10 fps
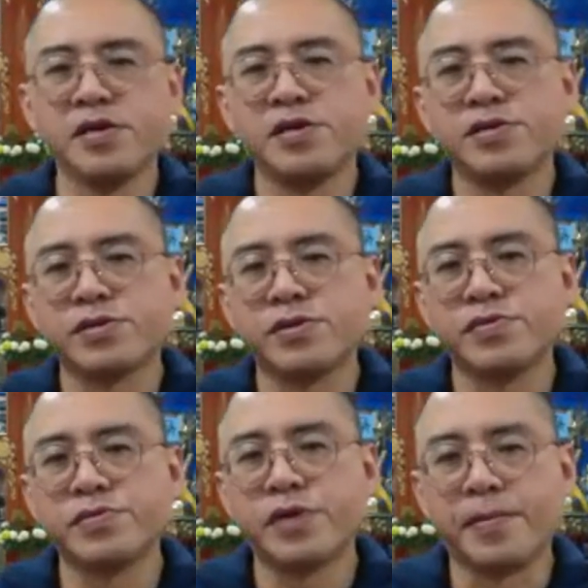
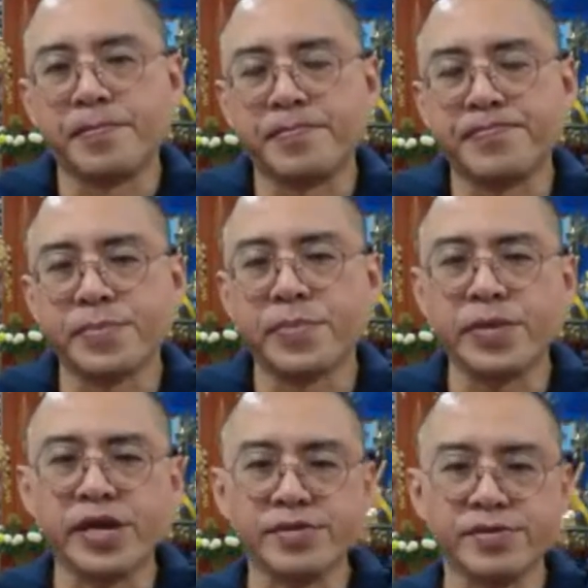So we
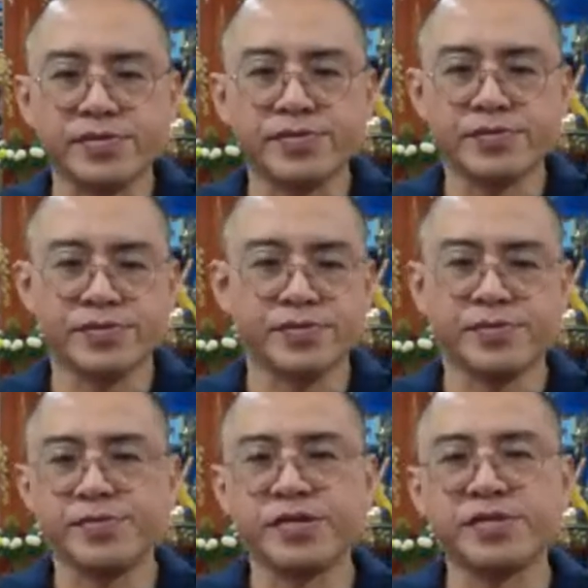can do
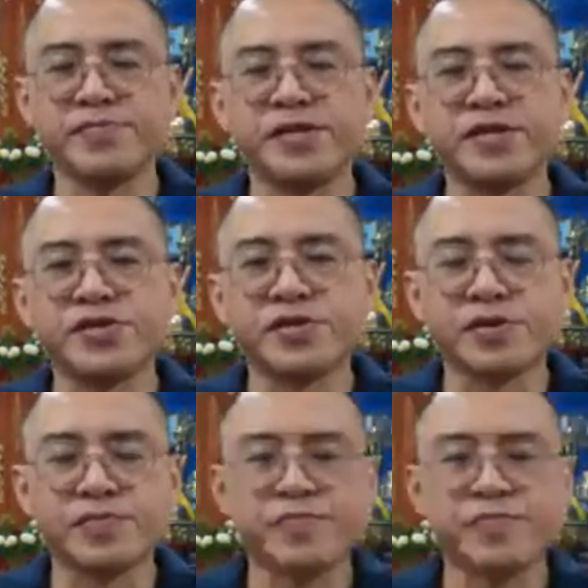this meditation in a
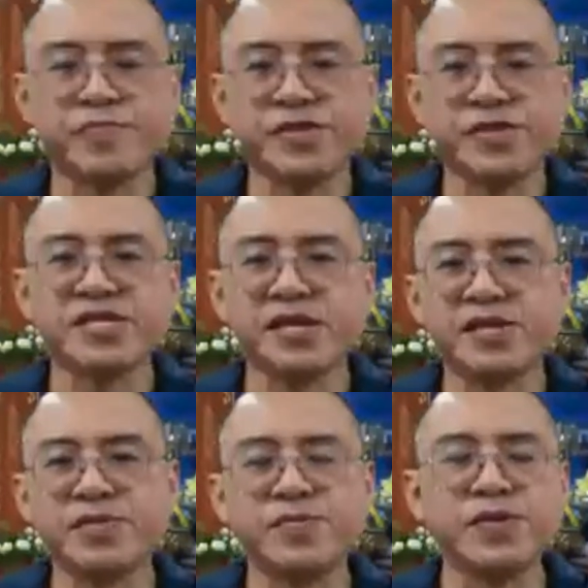pretty standard way. We
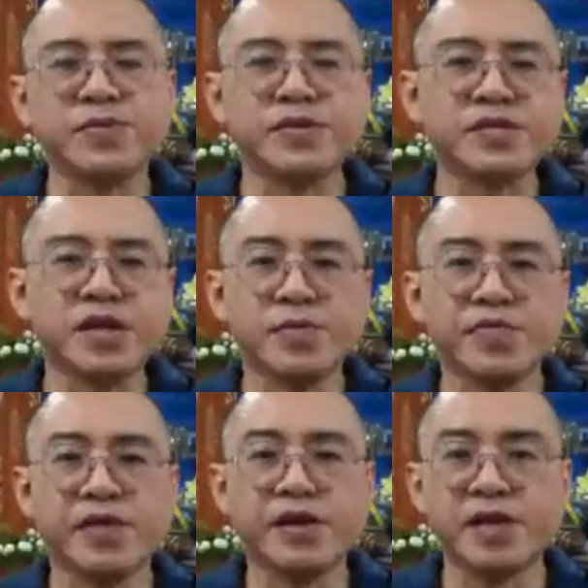start with
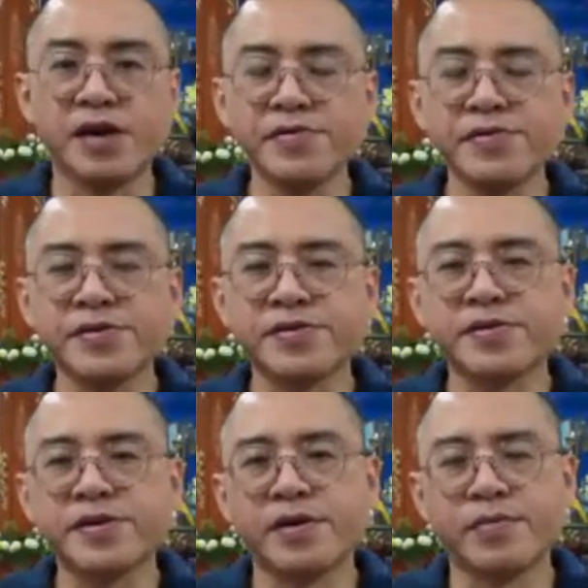ourselves. Well, of
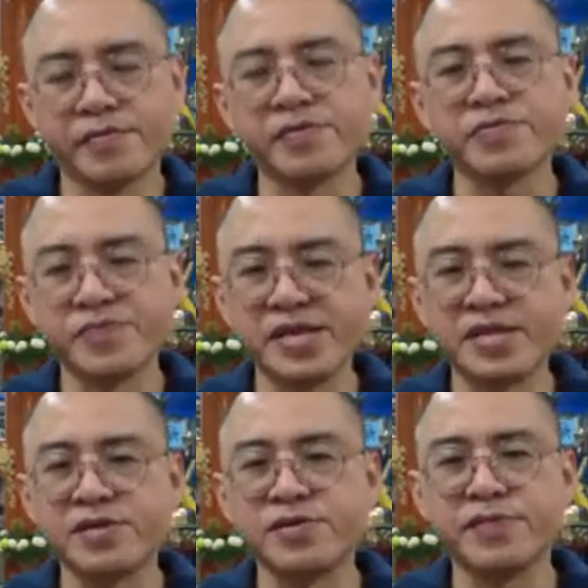course, we settle into
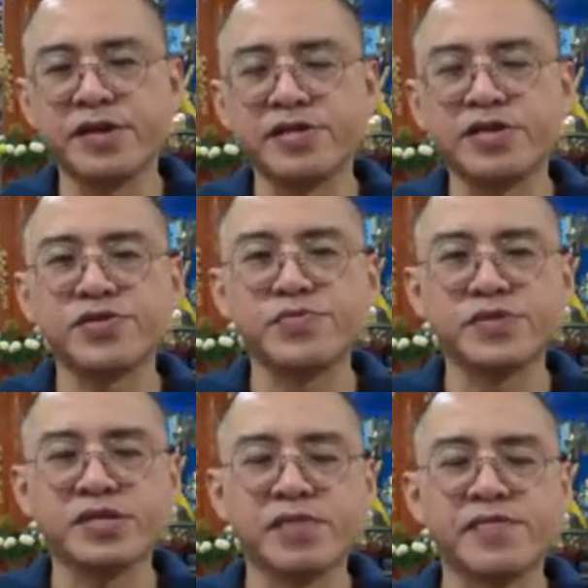meditation. We start with
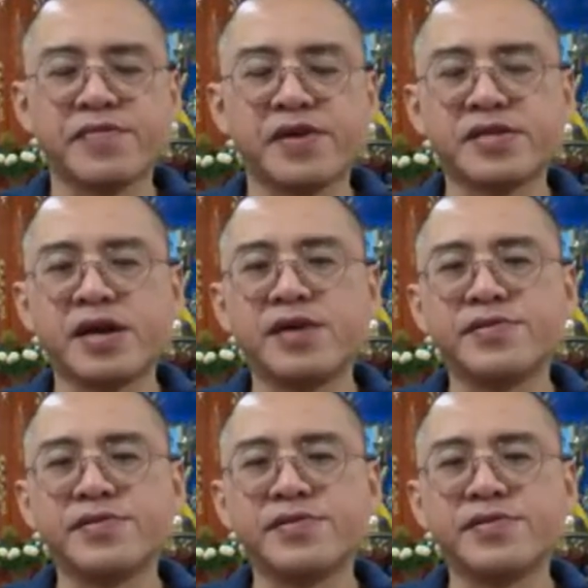ourselves.